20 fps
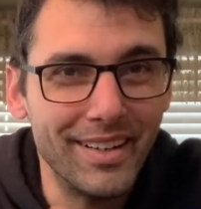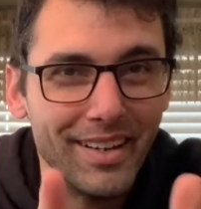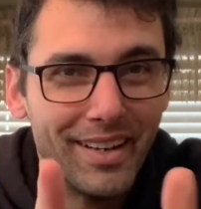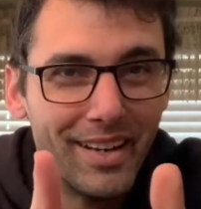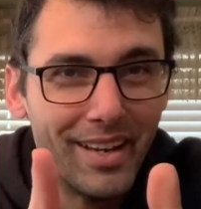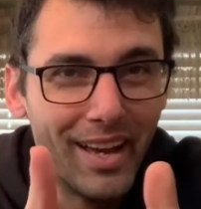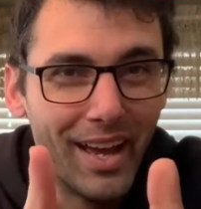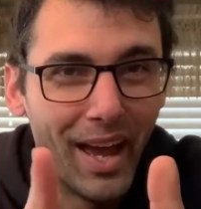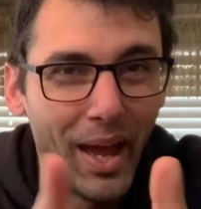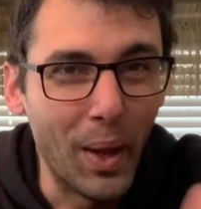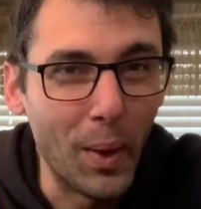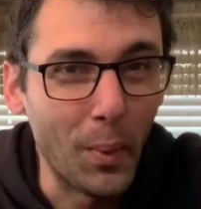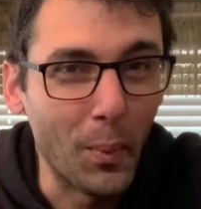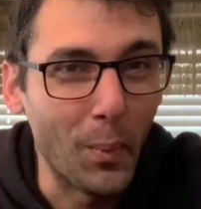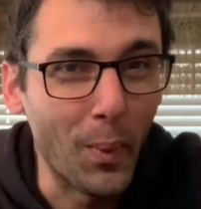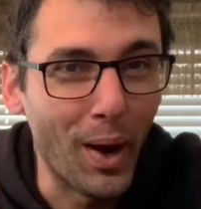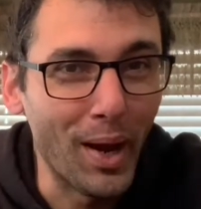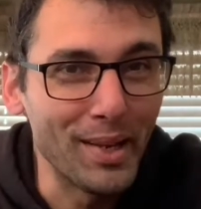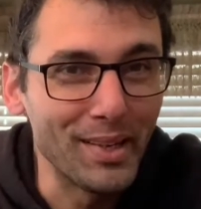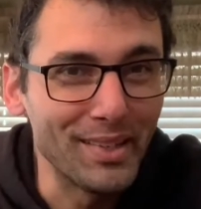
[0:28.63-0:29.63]
a
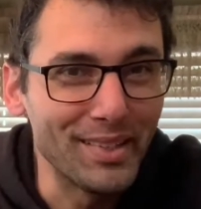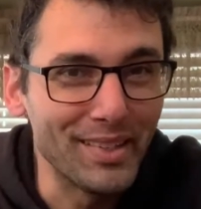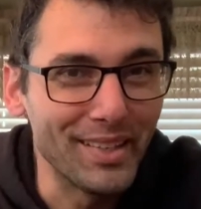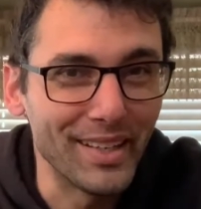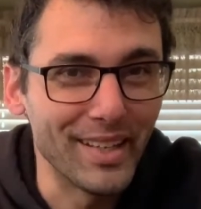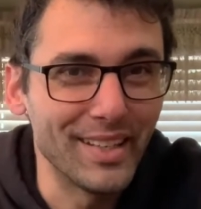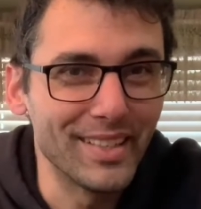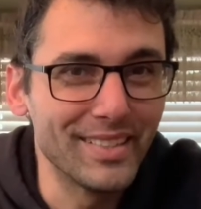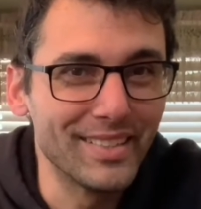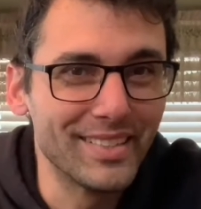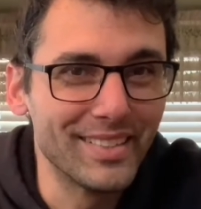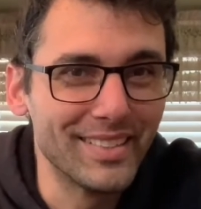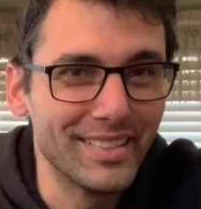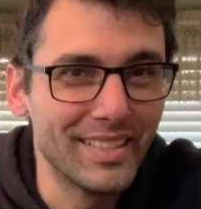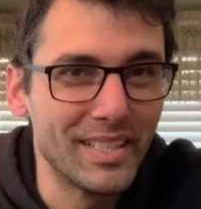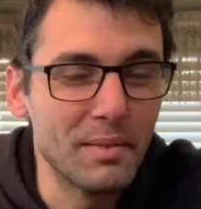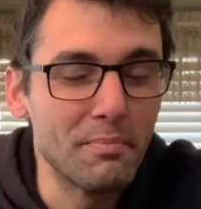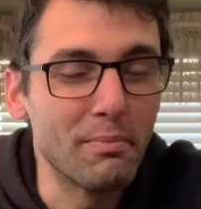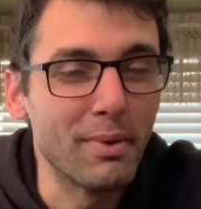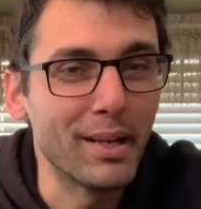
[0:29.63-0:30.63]
wine kit,
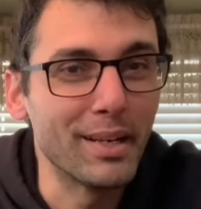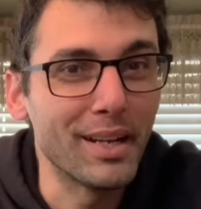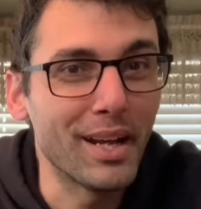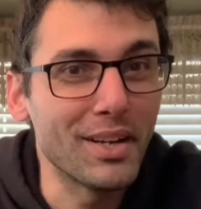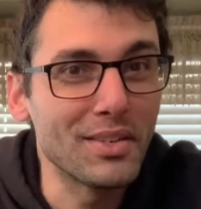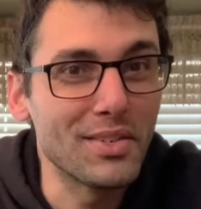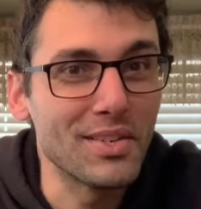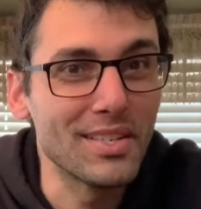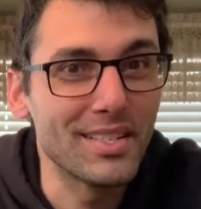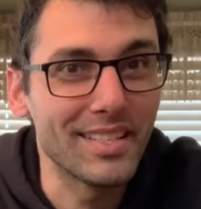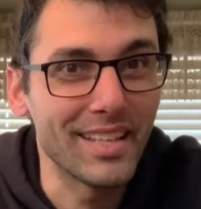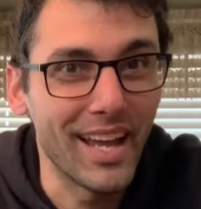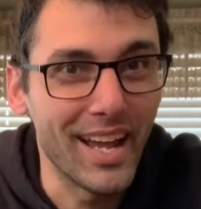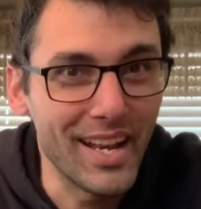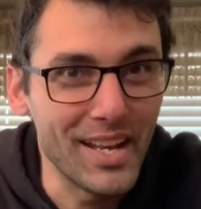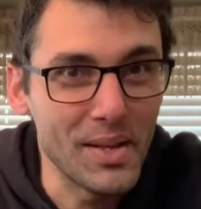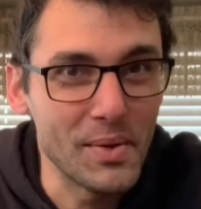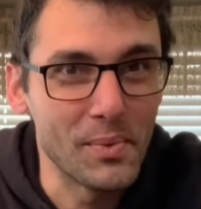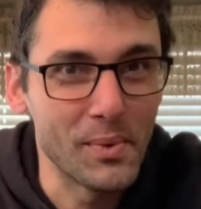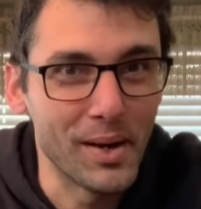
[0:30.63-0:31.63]
but not just any
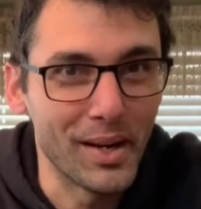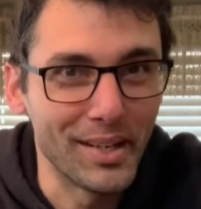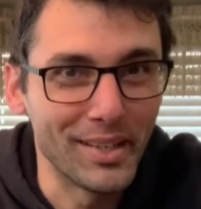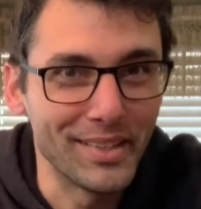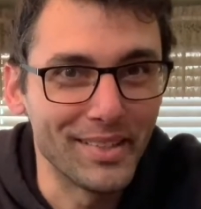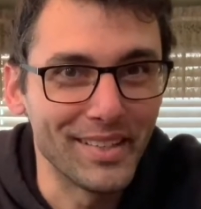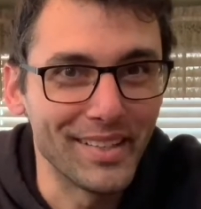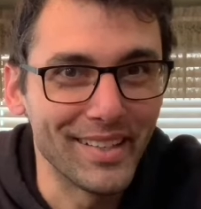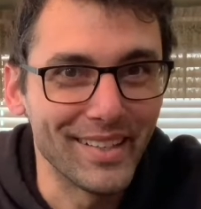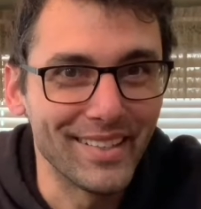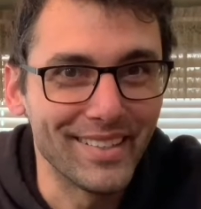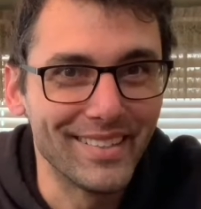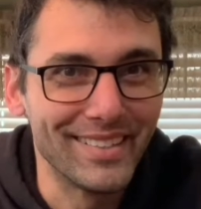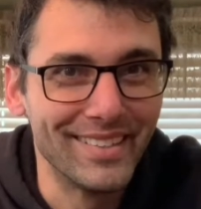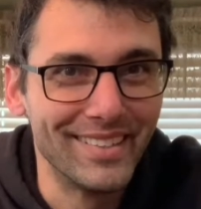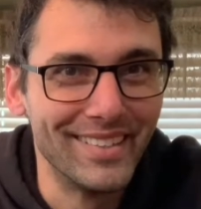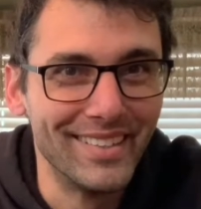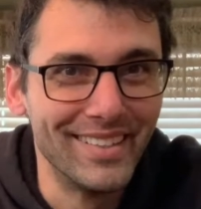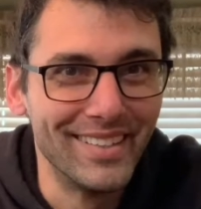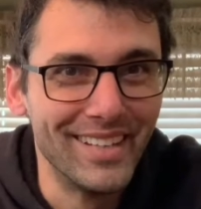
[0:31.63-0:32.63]
wine kit,
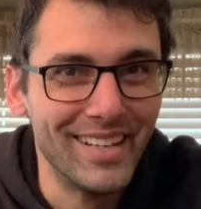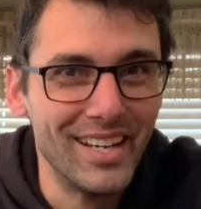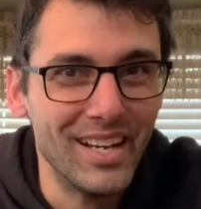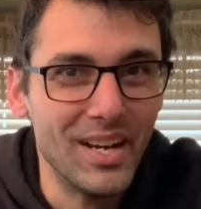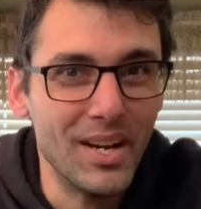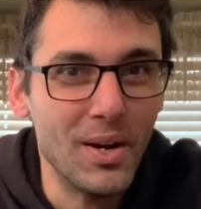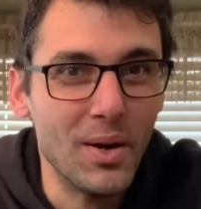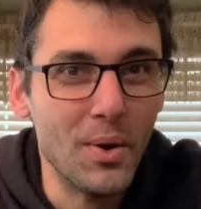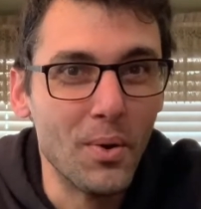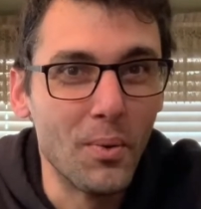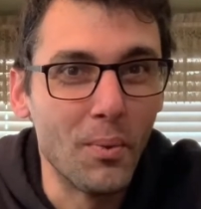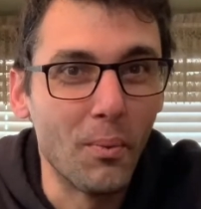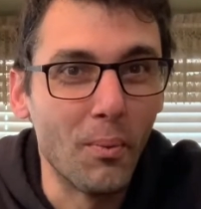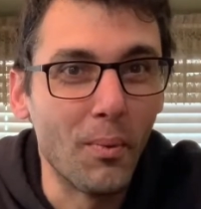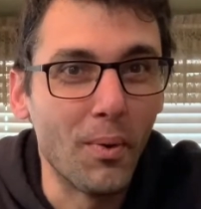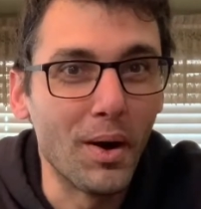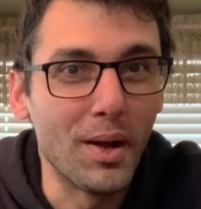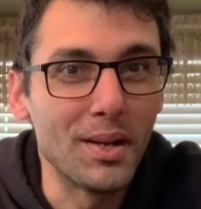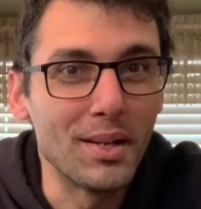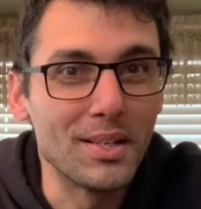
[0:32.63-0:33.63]

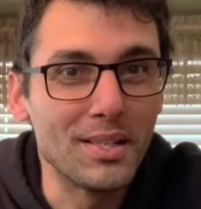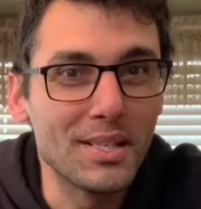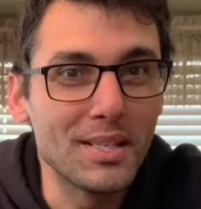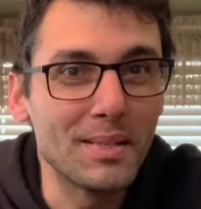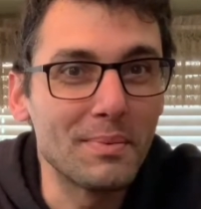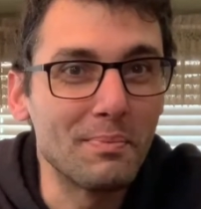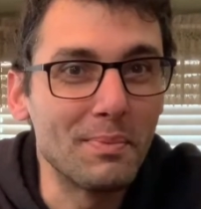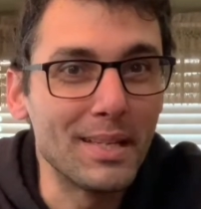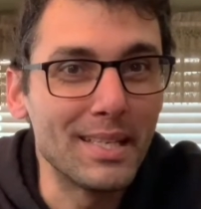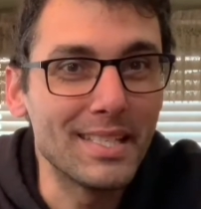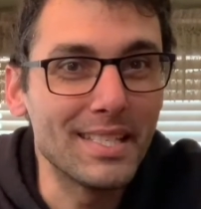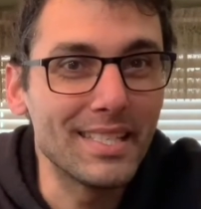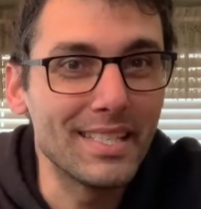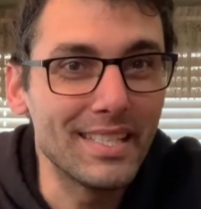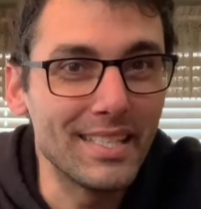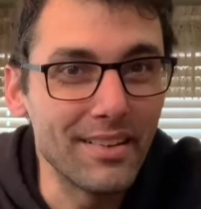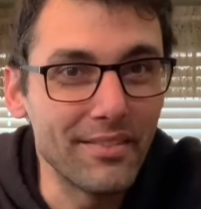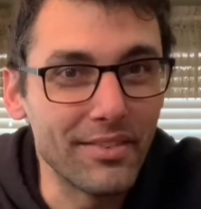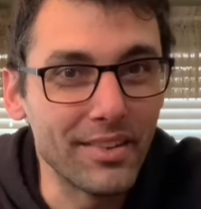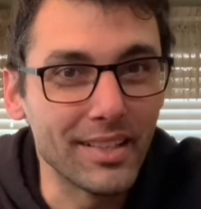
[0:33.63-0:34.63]
one
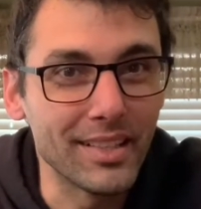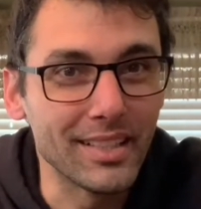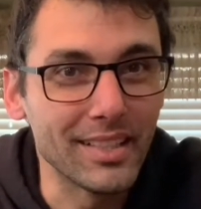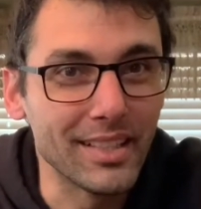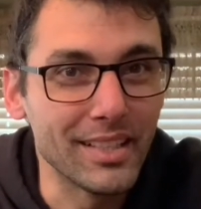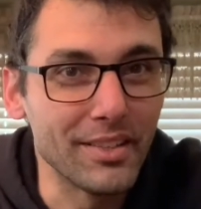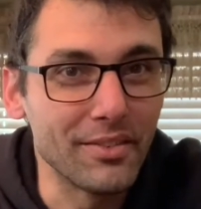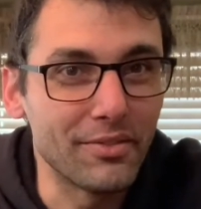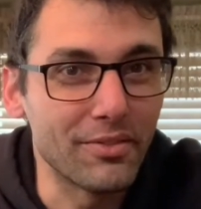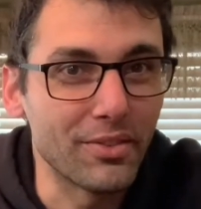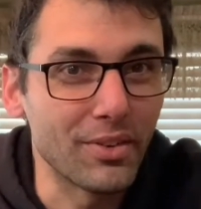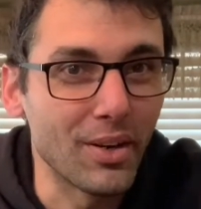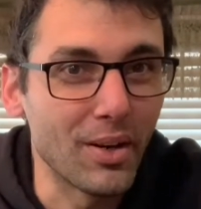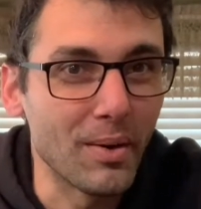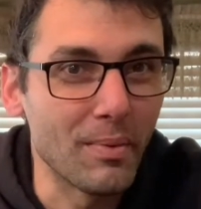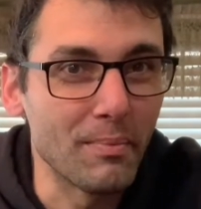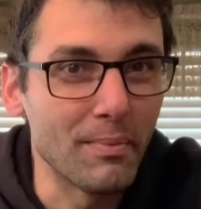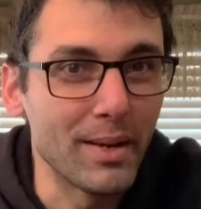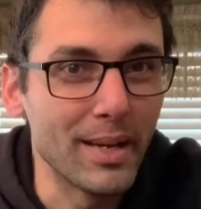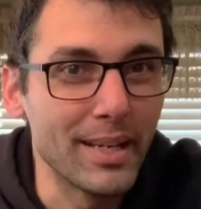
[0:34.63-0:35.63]
specifically from
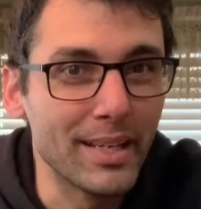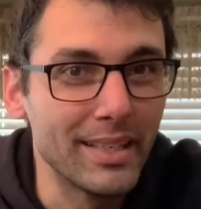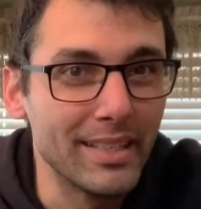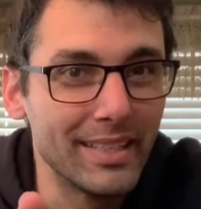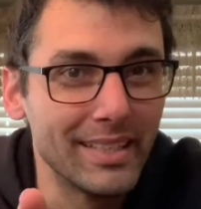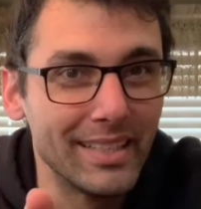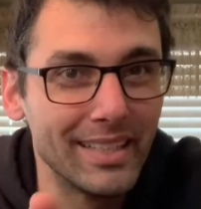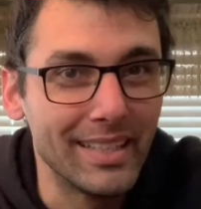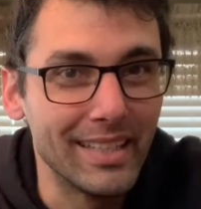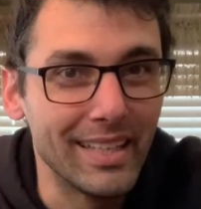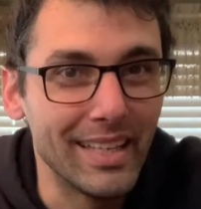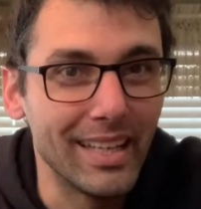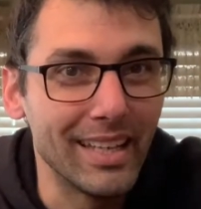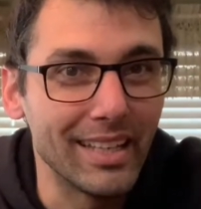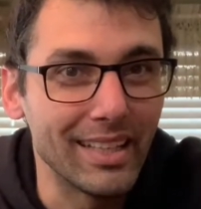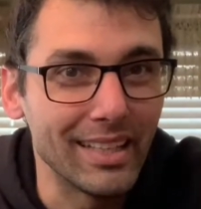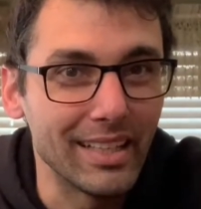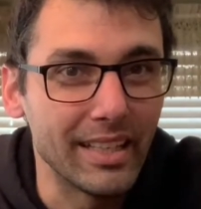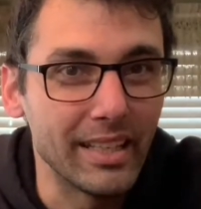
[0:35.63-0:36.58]
Italy.